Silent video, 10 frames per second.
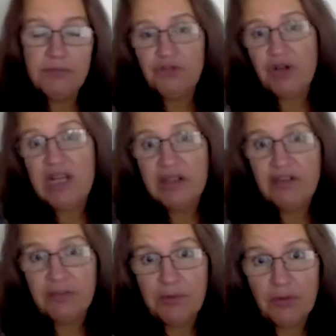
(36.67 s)
training and
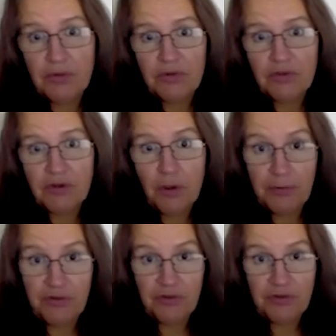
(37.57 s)
support
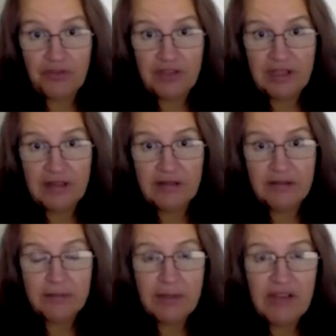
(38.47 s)

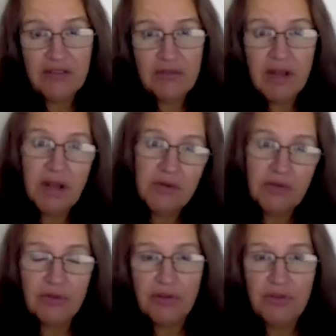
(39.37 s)
opportunities based
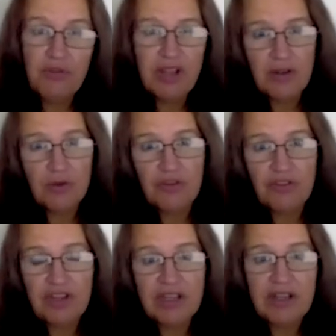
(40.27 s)
around new
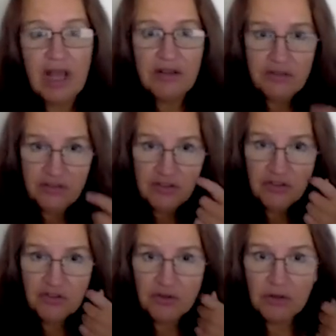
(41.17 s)
technology and
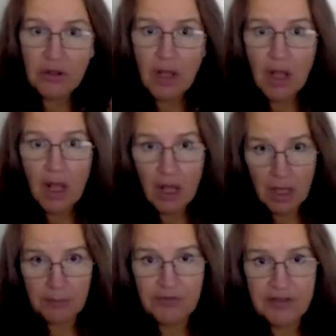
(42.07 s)
digital
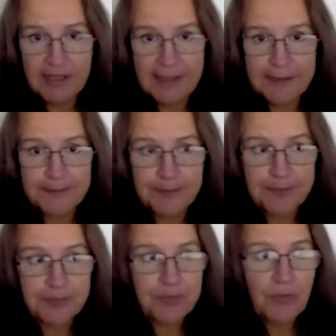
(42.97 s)
upskilling.
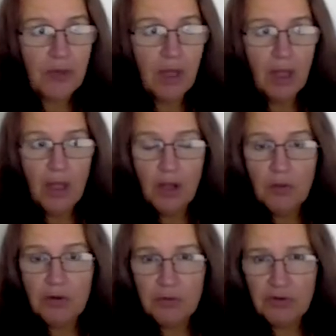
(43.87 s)

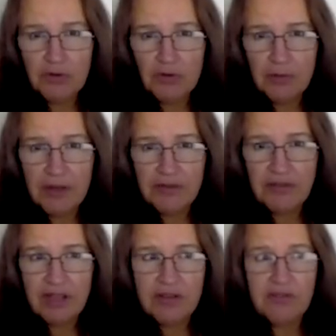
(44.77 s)
What I want to talk about
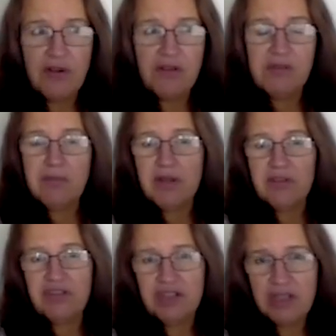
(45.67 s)
today is very
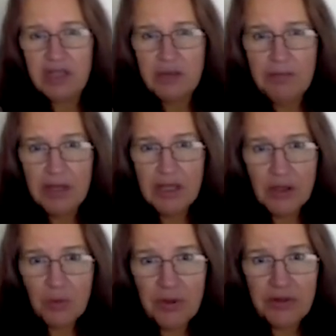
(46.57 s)
much in keeping
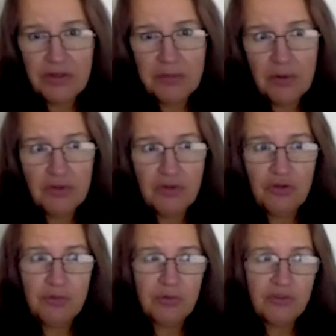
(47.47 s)
with the
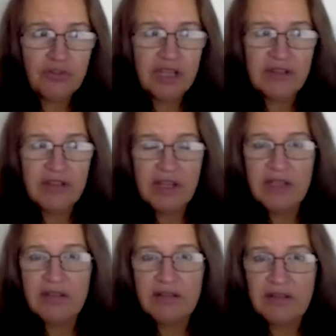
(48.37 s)
PONToon Project and
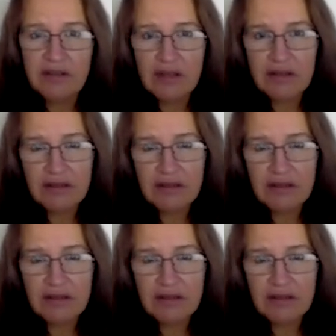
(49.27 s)
its